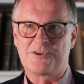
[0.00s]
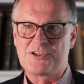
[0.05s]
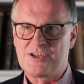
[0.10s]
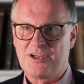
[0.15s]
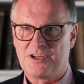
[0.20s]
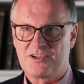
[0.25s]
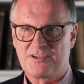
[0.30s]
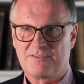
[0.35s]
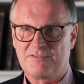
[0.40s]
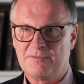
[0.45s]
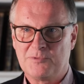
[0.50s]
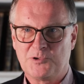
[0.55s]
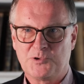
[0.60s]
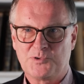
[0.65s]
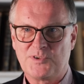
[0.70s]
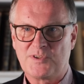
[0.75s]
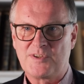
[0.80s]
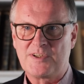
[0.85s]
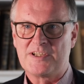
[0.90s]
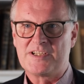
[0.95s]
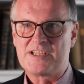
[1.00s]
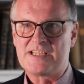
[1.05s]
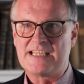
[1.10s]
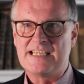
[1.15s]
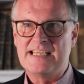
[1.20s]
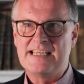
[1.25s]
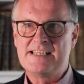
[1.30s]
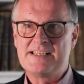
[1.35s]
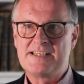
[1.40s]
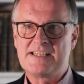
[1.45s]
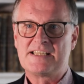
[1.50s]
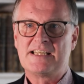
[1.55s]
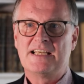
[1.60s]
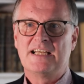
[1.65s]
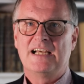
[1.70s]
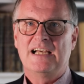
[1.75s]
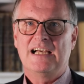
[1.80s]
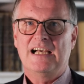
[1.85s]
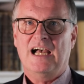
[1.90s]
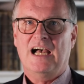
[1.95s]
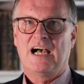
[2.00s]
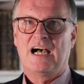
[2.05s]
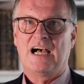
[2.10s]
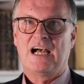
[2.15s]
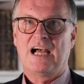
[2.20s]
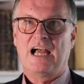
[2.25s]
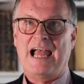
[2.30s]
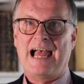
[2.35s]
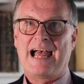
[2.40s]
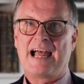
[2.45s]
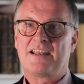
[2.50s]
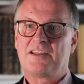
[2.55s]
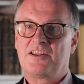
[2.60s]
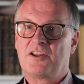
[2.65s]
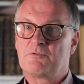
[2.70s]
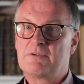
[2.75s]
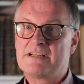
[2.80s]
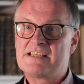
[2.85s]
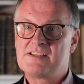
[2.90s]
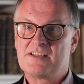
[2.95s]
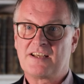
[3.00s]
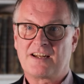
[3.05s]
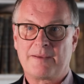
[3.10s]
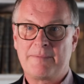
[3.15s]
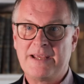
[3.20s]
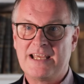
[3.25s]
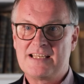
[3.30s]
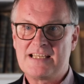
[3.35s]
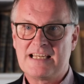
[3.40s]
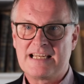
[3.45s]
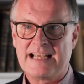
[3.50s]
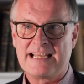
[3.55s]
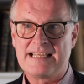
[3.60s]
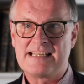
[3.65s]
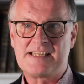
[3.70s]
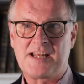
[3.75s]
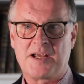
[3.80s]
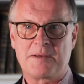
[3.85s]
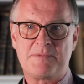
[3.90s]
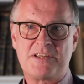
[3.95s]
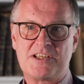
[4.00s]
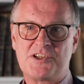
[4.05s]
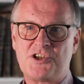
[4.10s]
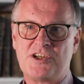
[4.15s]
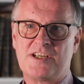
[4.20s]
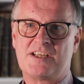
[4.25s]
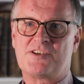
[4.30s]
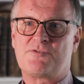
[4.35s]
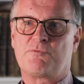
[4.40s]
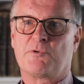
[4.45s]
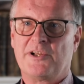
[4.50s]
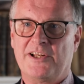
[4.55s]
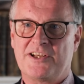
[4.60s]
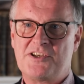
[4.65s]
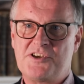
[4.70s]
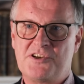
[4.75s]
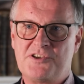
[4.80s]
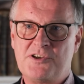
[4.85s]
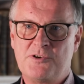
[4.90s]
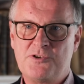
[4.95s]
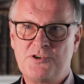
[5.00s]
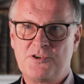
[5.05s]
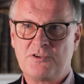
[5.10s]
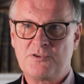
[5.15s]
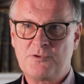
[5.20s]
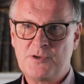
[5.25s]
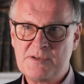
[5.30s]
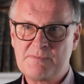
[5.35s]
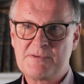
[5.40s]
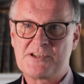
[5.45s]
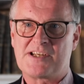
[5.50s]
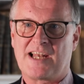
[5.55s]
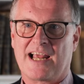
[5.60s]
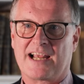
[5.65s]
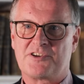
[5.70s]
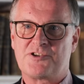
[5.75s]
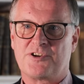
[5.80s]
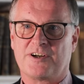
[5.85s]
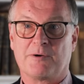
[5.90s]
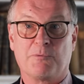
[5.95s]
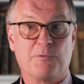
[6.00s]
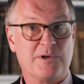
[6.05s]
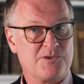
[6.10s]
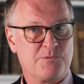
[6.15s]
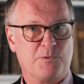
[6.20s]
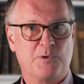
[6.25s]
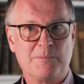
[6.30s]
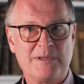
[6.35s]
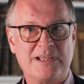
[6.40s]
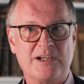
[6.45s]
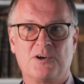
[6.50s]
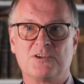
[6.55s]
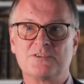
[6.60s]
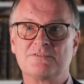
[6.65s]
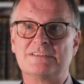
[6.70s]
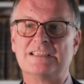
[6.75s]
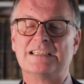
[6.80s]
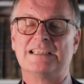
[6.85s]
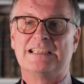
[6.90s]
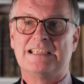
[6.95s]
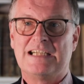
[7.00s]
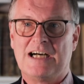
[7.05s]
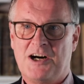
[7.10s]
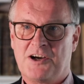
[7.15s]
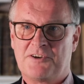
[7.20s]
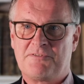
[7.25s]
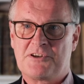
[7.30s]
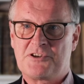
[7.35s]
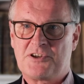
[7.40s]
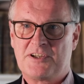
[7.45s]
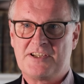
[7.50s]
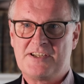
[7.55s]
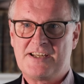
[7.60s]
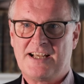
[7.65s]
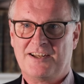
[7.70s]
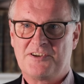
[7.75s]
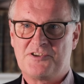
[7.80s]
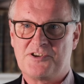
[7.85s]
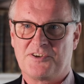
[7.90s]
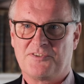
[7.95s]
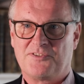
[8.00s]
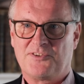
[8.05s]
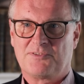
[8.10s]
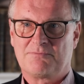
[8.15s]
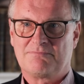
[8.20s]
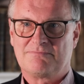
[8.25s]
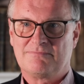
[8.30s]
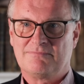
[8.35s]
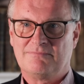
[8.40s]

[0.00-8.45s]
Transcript: researcher for more than 30 years. And the reason that I'm here today is I'm this year's Royal Institution Christmas lecturer, which will be on artificial intelligence.